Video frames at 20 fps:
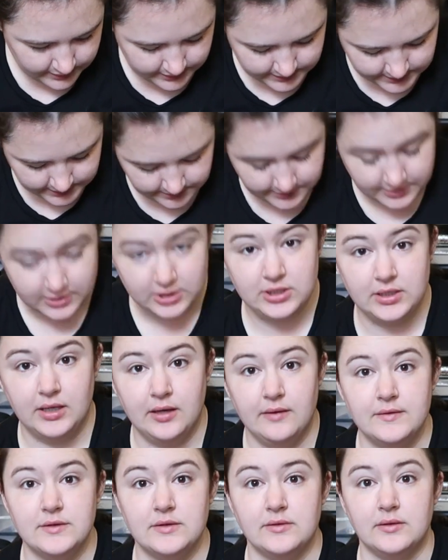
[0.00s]
Some of the
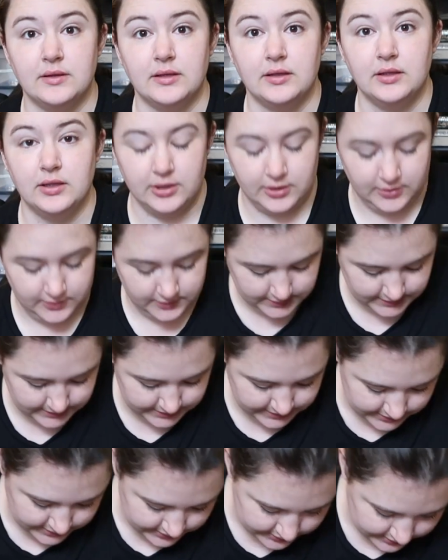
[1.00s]
shelves are a little loose.